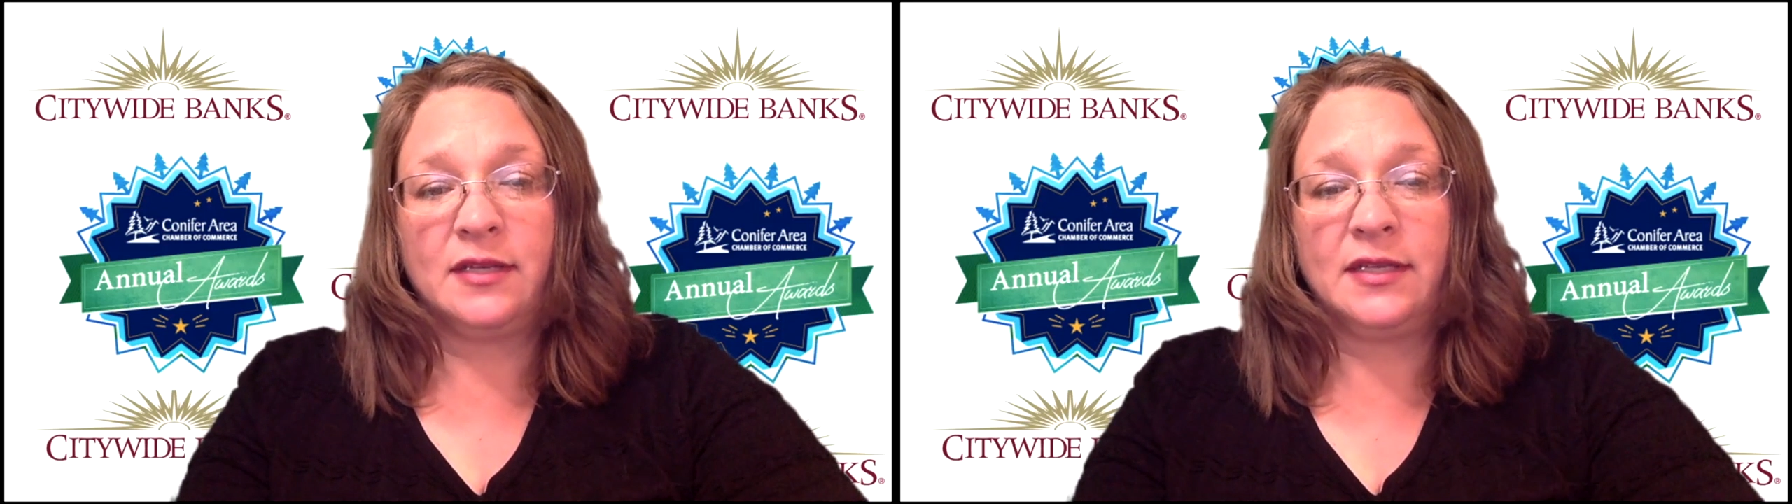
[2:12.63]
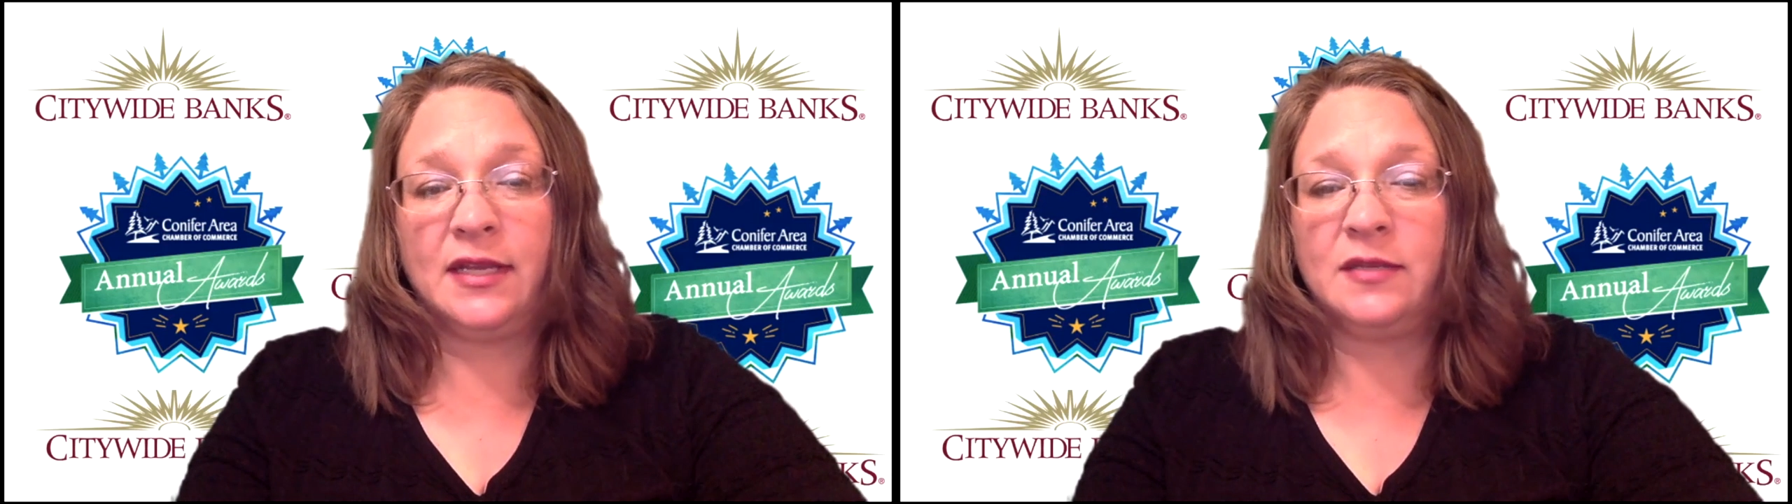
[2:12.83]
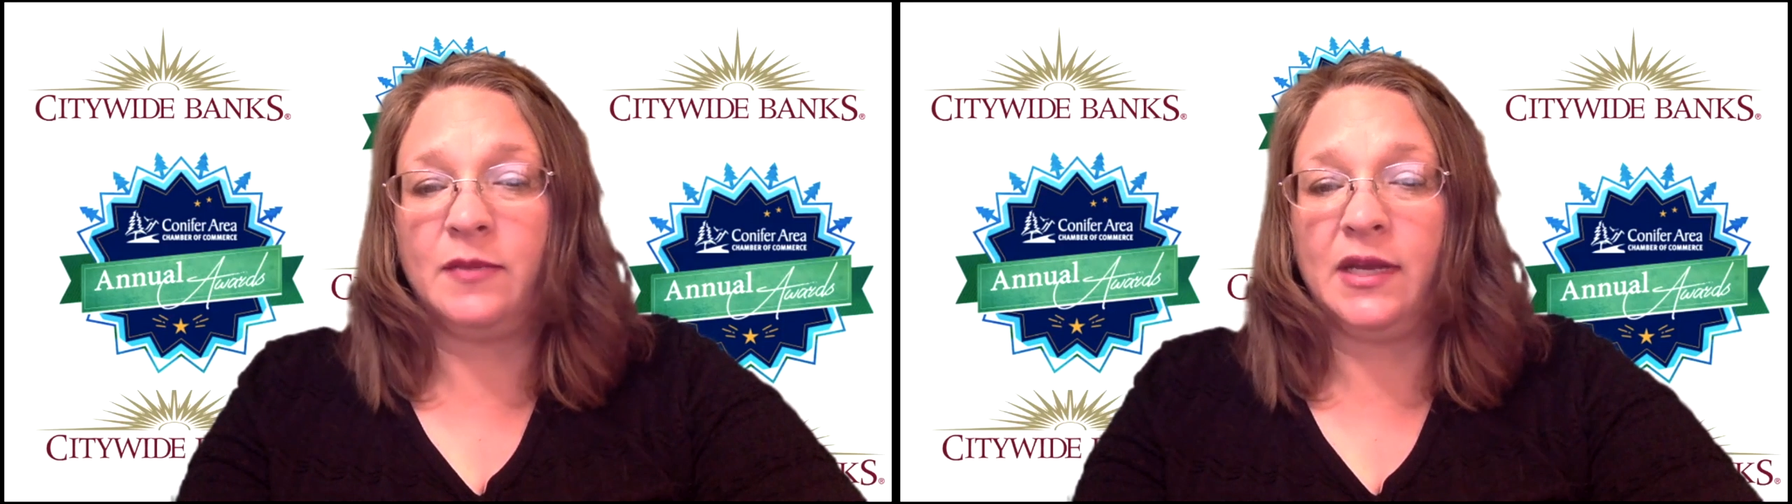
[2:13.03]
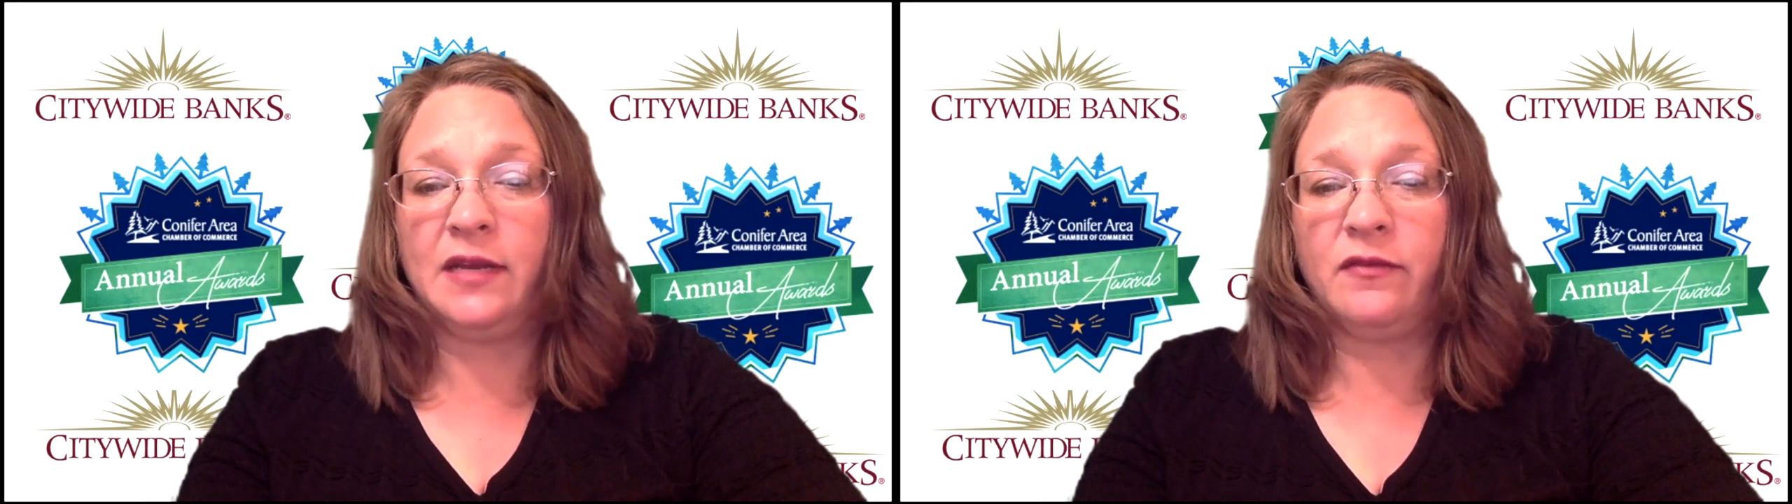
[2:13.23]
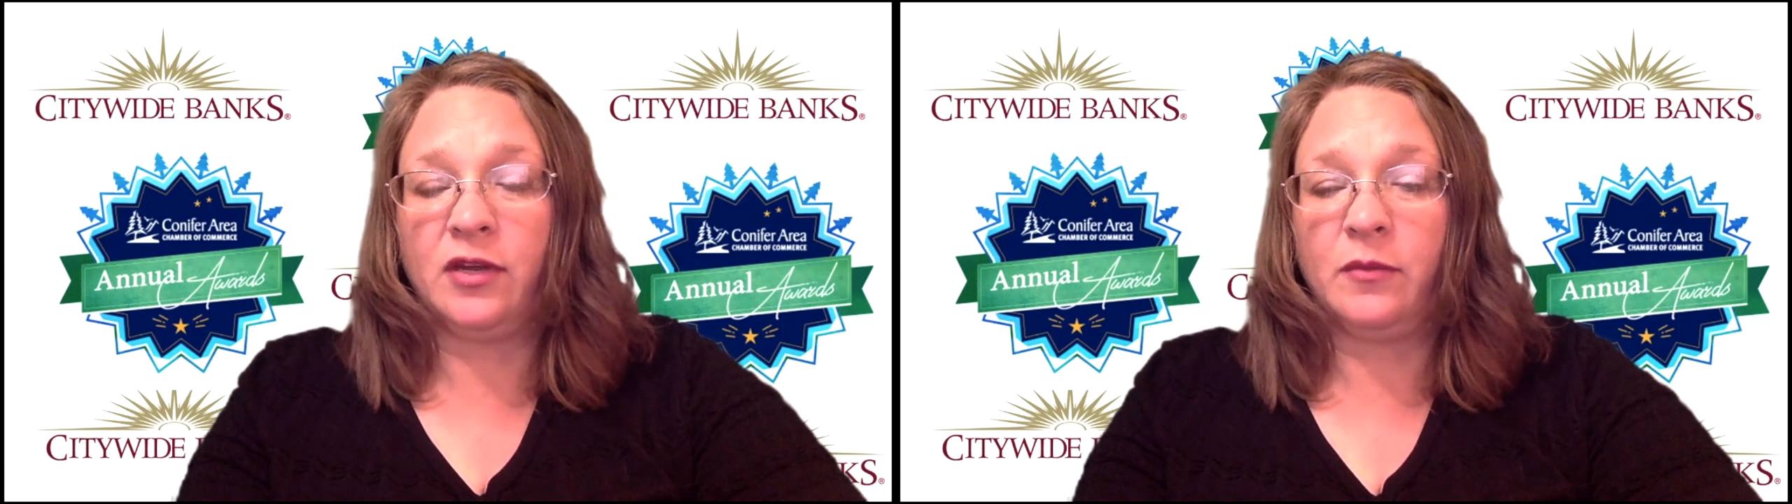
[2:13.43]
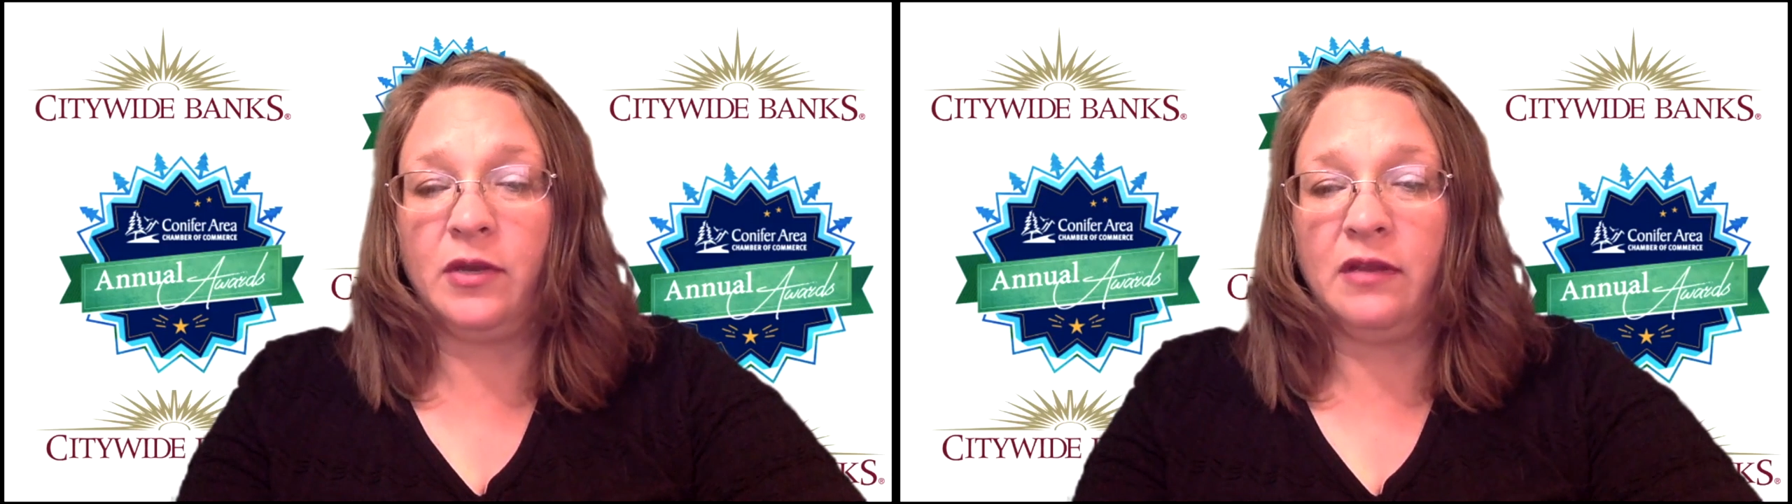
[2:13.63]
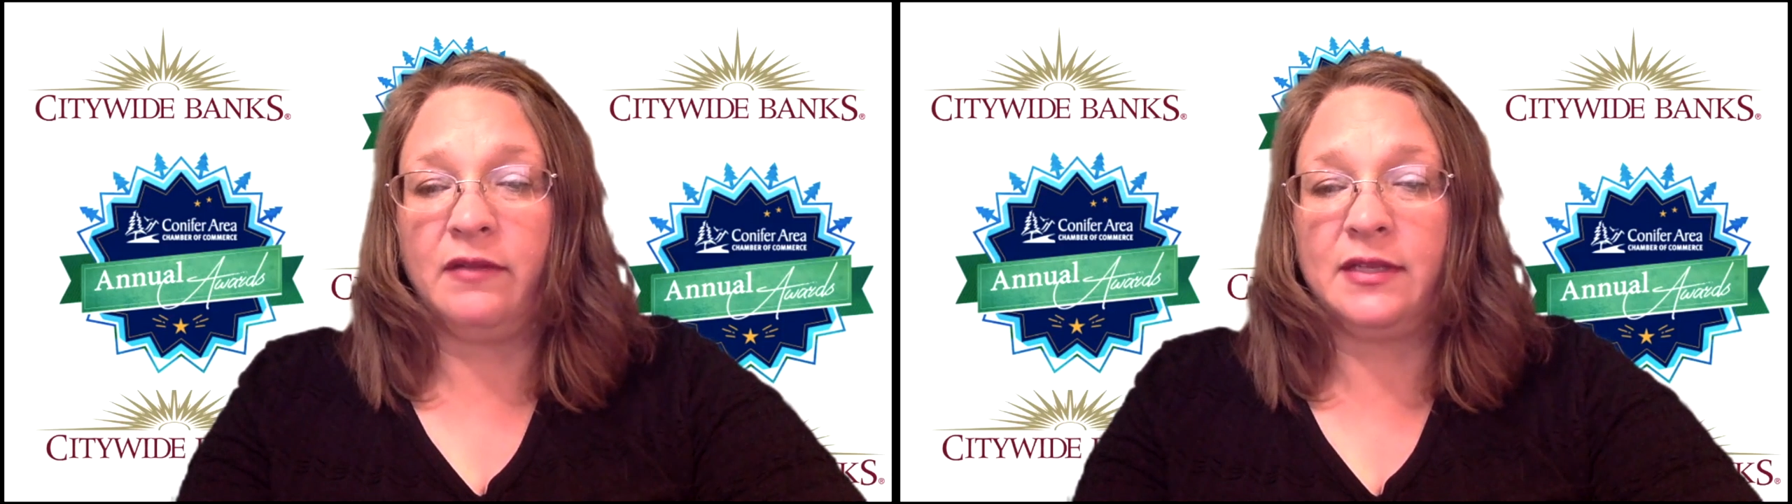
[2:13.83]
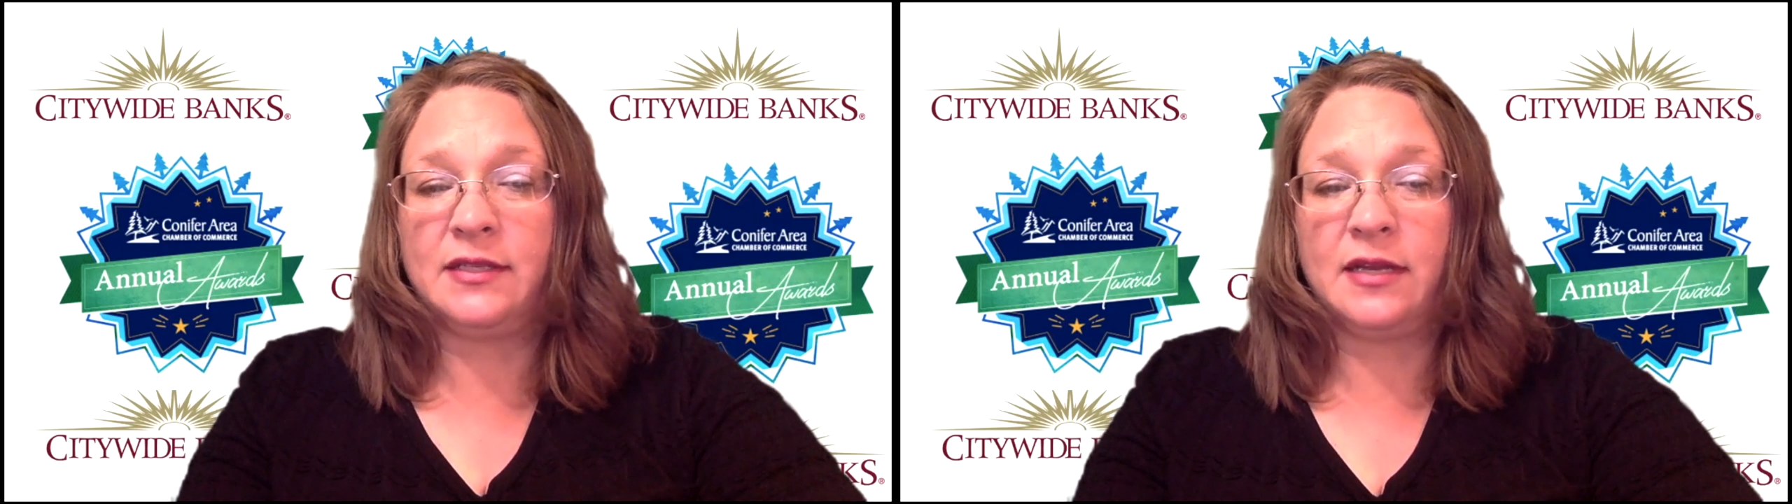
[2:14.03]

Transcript: attends many different community events,